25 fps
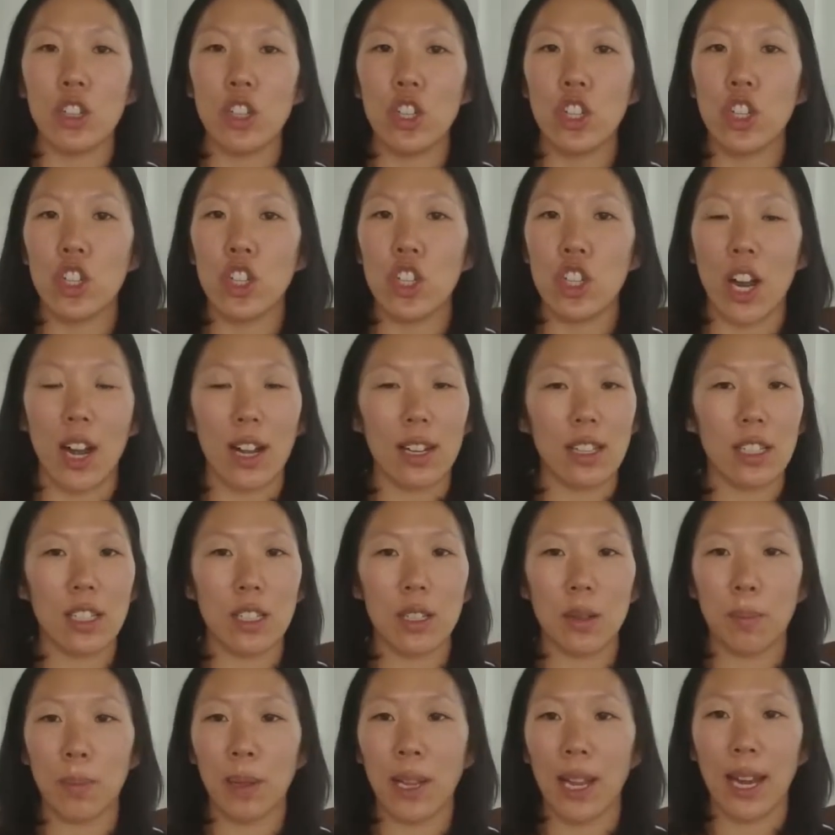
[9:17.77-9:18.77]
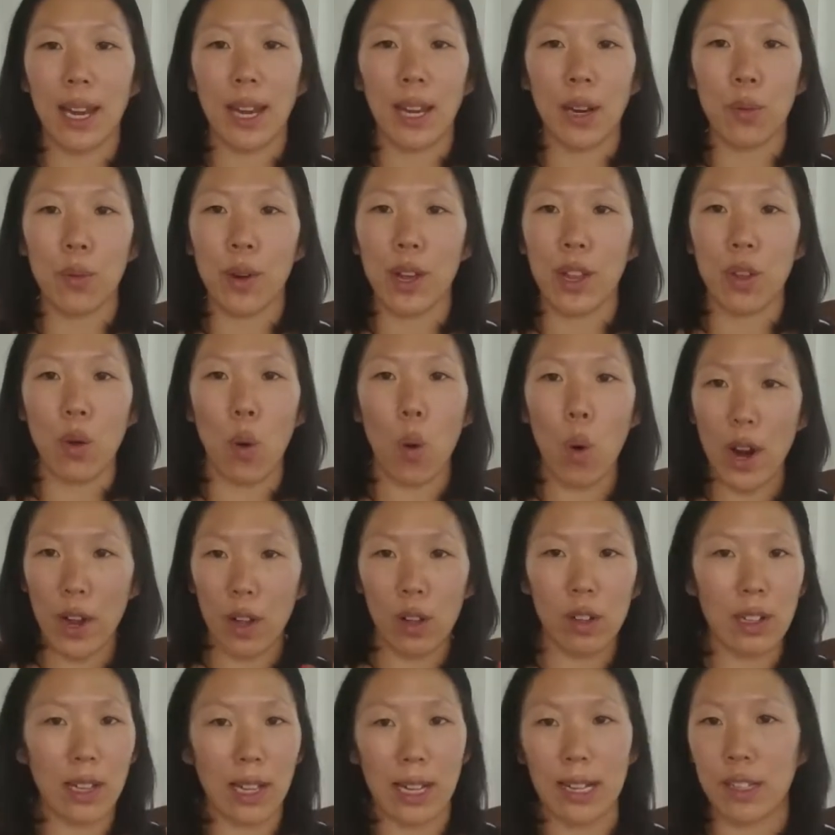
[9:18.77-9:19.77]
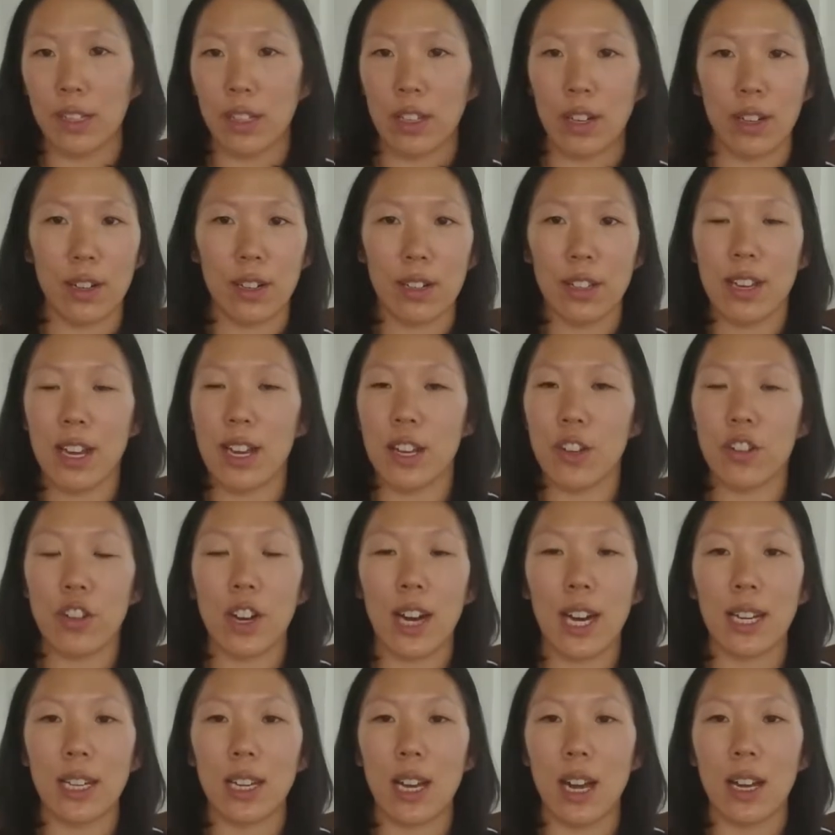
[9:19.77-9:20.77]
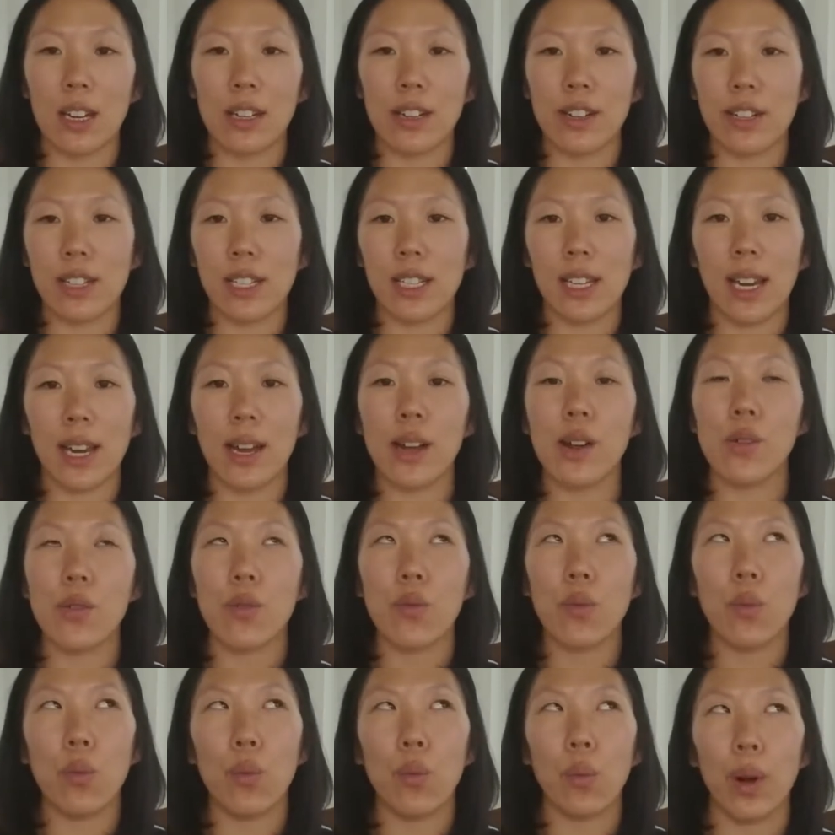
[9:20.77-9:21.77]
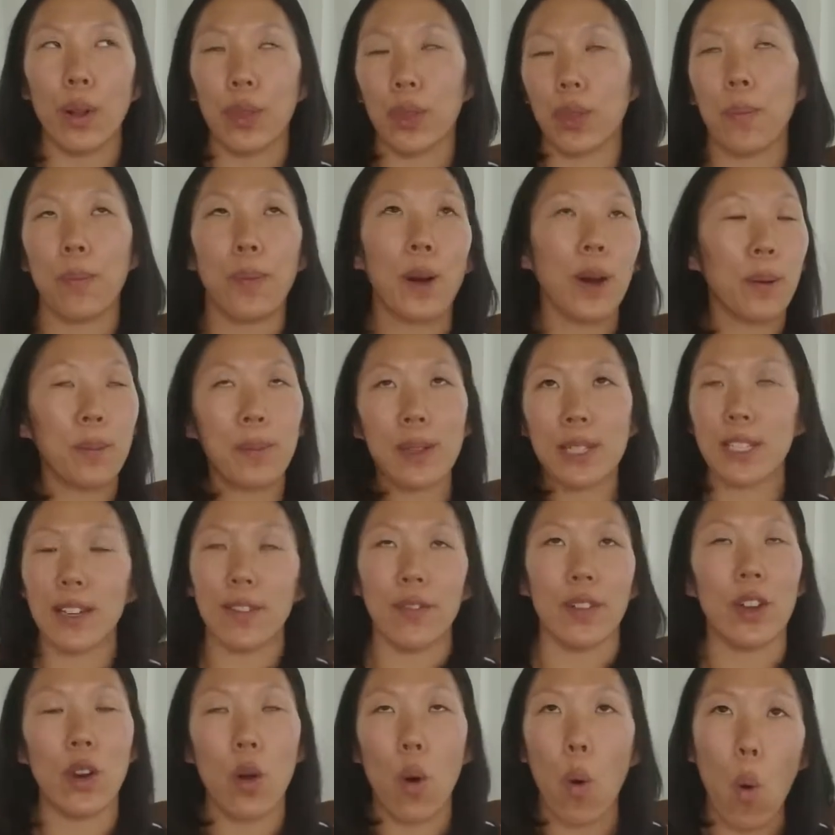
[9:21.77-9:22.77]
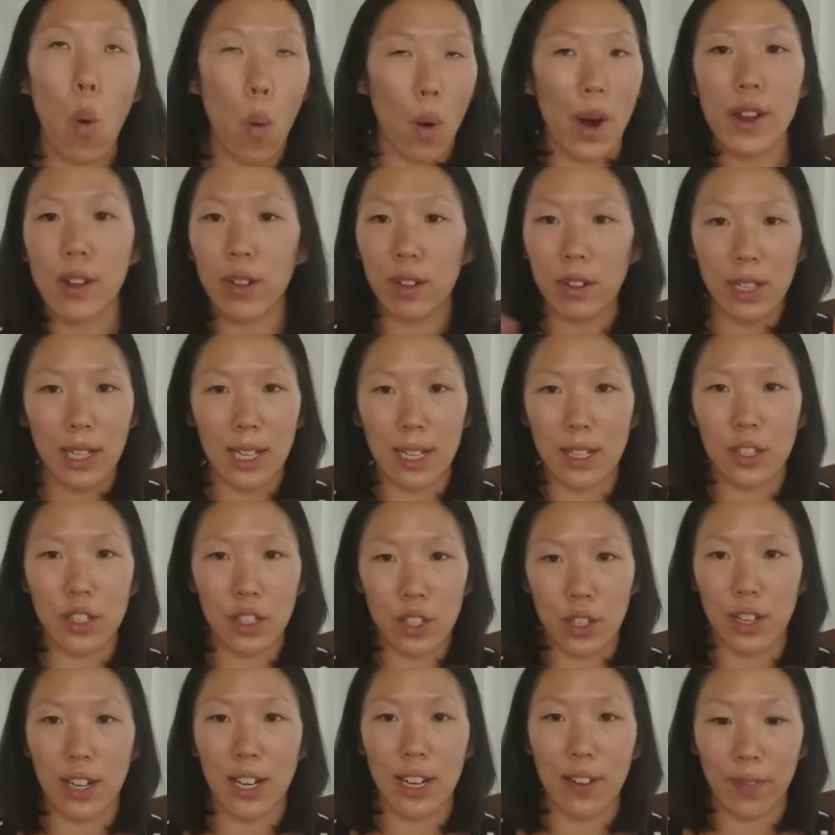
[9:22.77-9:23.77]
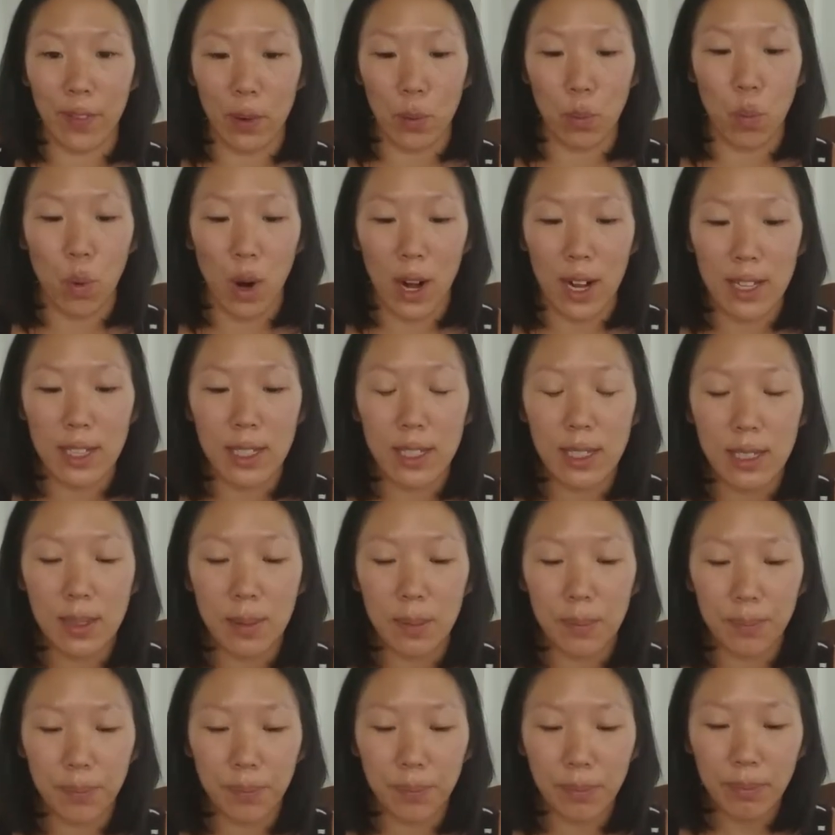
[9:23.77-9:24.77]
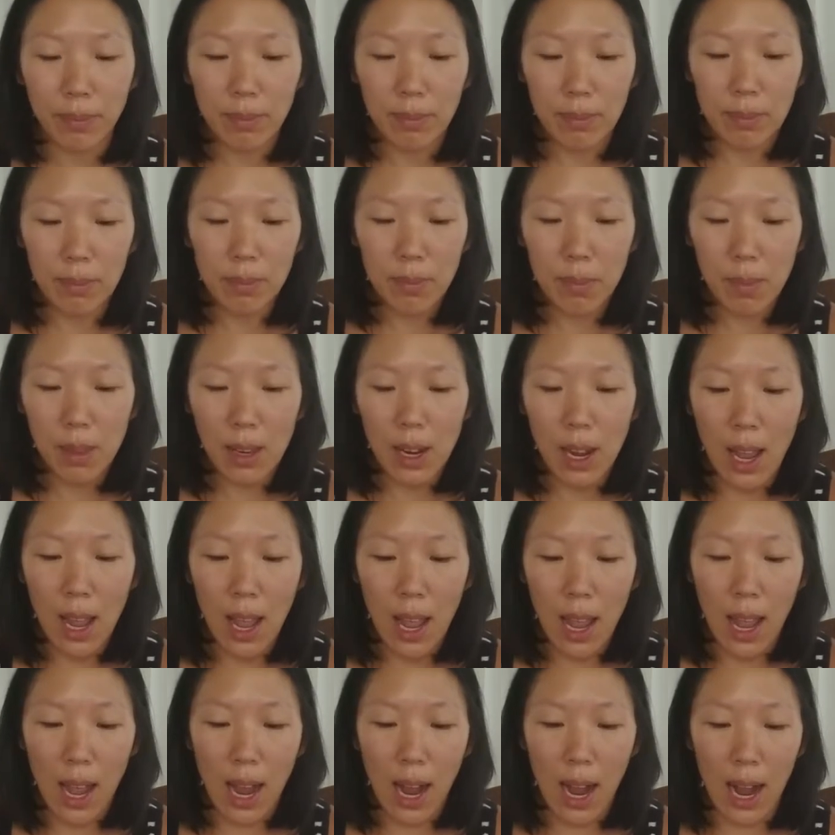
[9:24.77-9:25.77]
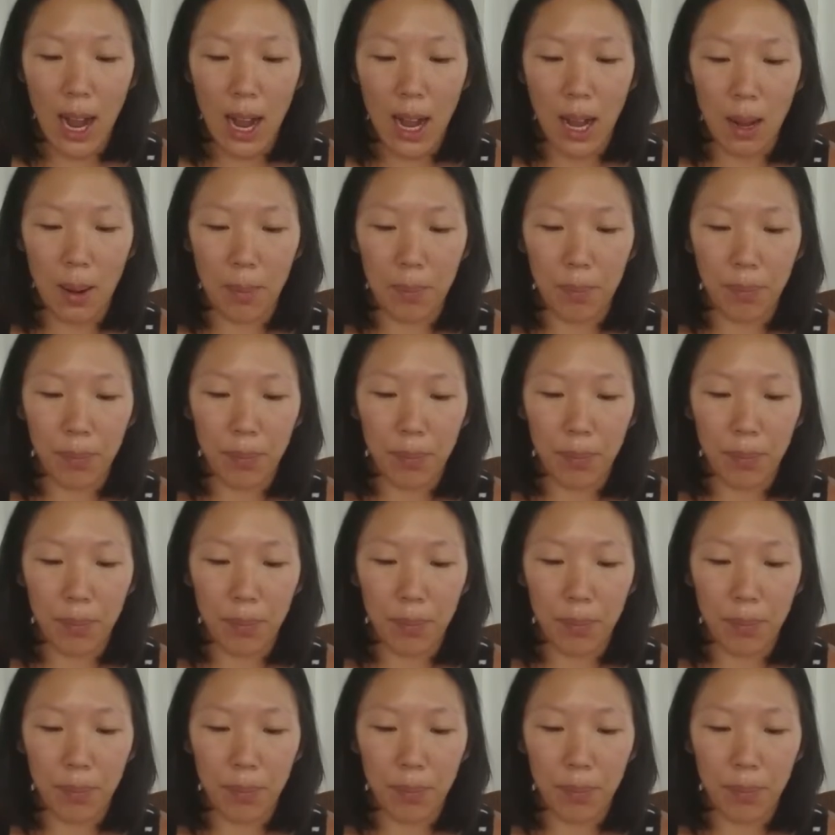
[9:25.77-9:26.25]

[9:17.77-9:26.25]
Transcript: just playing with oil cleansers and trying to understand what the purpose of an oil cleanser even was. Well,